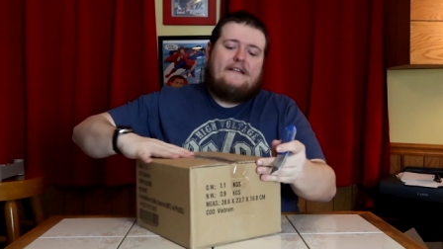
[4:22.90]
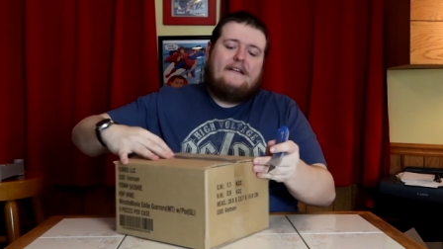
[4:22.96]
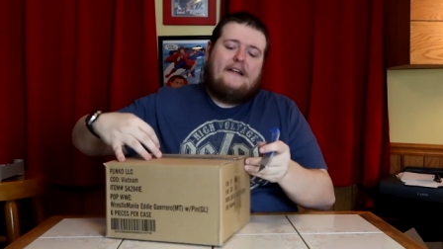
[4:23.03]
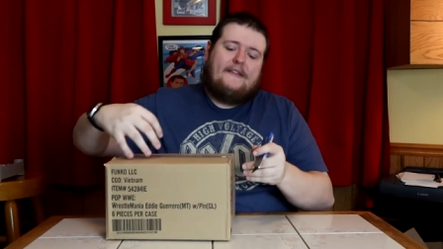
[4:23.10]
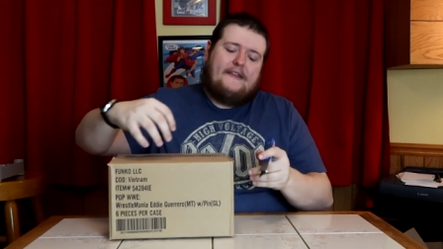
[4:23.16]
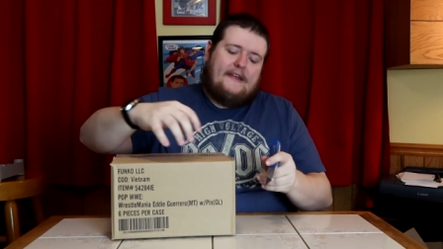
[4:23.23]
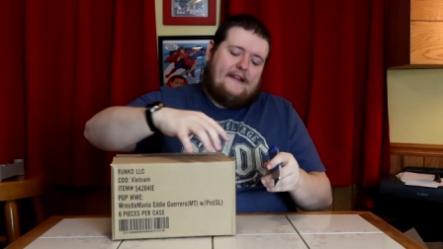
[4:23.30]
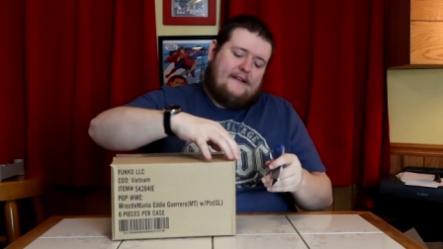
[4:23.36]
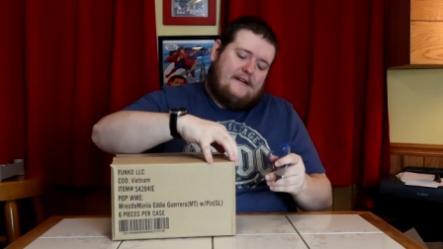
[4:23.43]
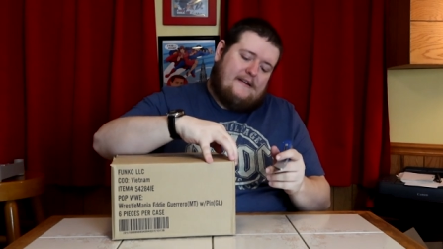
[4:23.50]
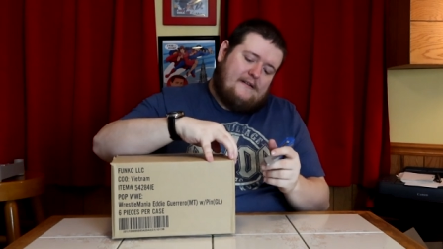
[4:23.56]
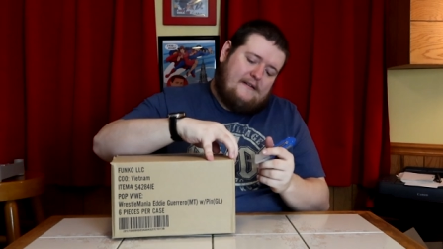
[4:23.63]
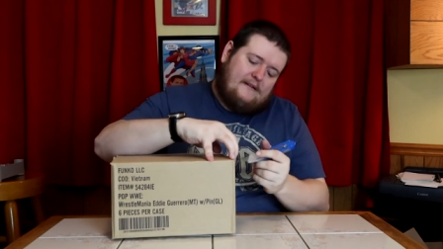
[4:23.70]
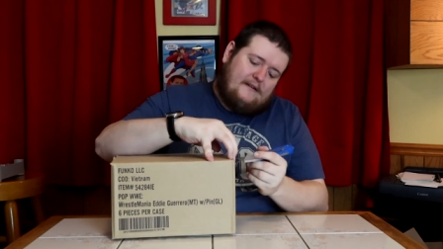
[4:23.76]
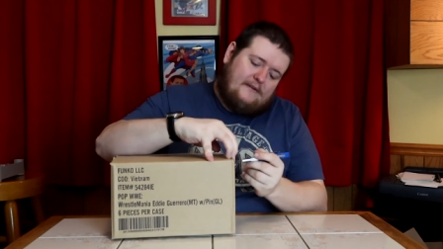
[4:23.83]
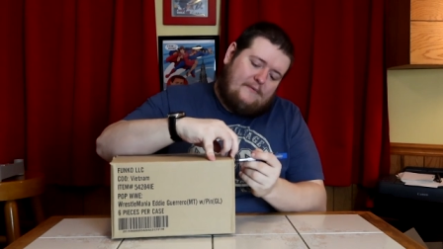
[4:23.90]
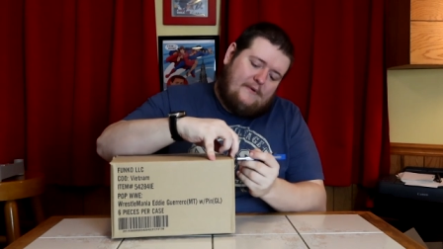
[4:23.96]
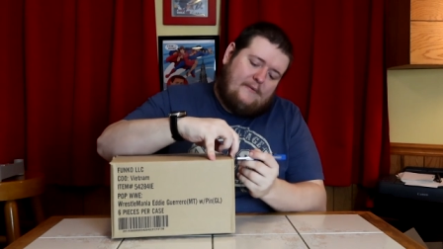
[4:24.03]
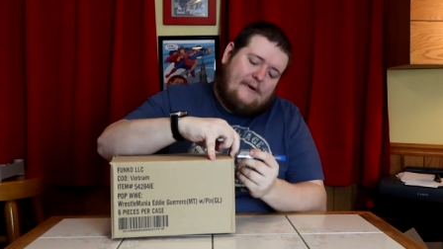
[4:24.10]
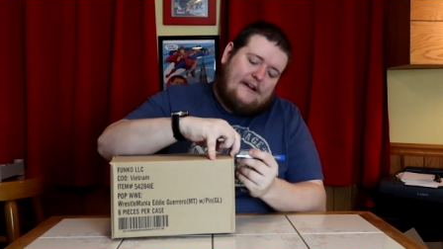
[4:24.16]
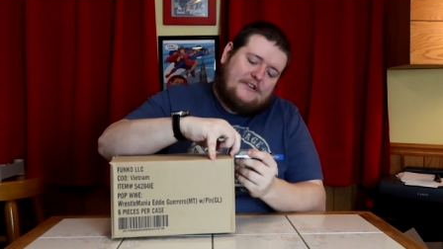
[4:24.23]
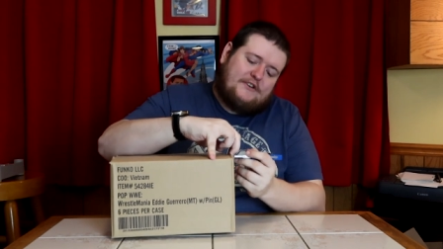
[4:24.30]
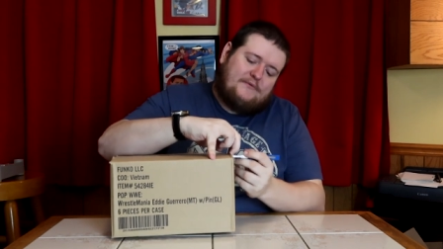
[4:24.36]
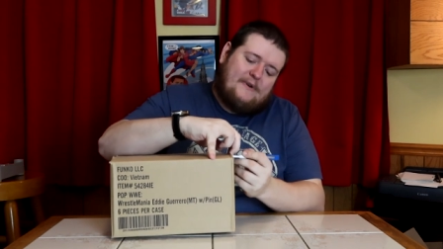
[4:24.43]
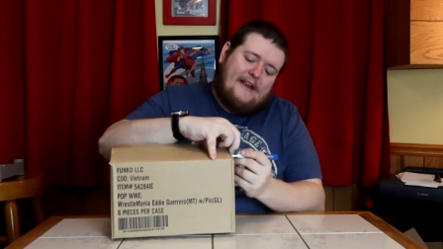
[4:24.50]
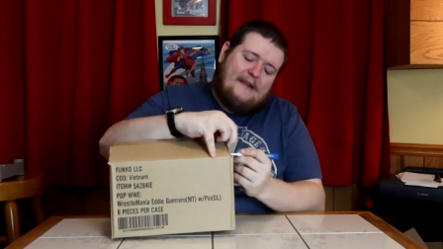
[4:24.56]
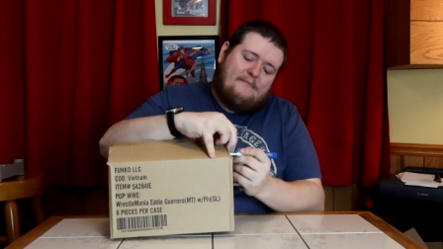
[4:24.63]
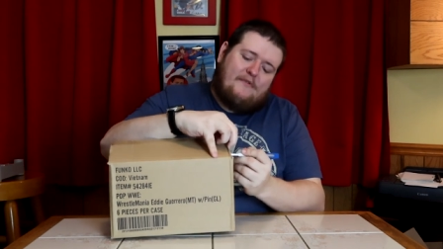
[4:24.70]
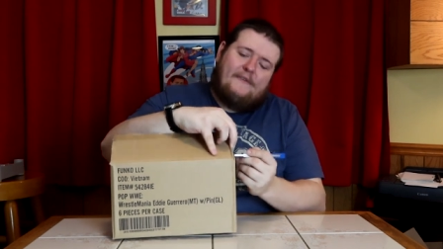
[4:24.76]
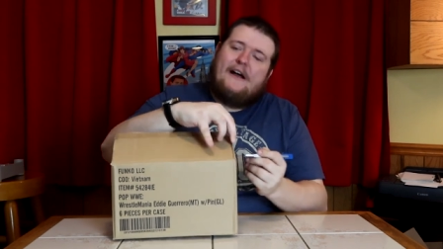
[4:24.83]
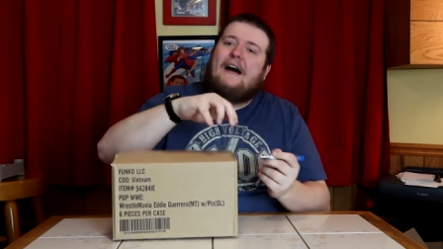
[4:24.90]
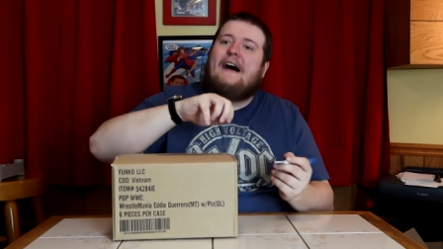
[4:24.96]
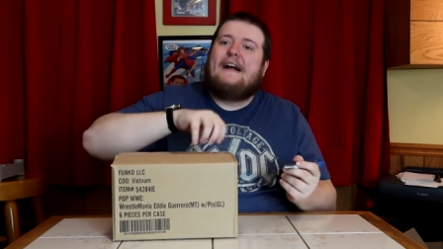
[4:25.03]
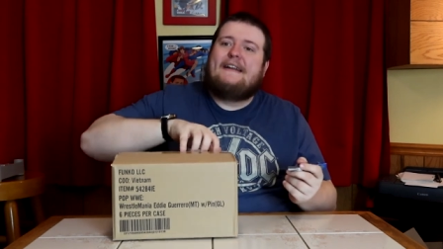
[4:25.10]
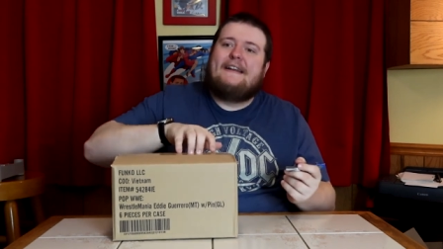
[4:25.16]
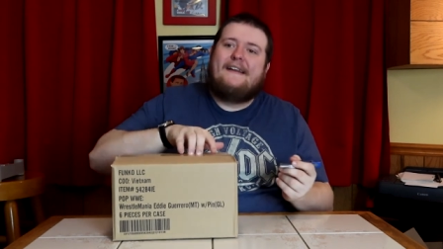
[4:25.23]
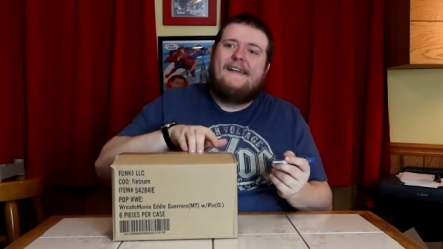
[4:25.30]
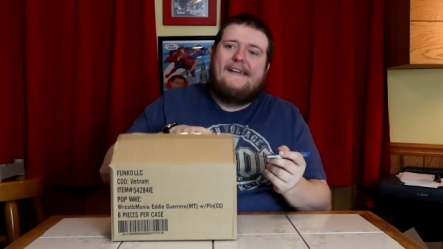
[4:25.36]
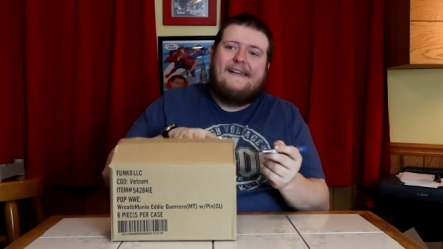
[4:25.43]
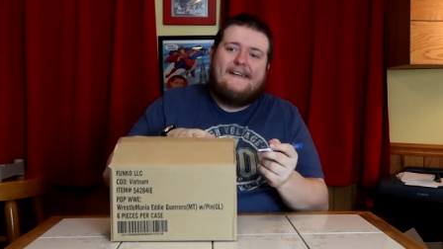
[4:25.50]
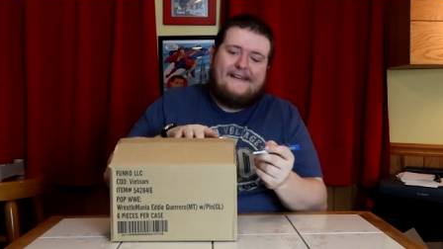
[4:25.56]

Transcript: And then we watched Ray move on and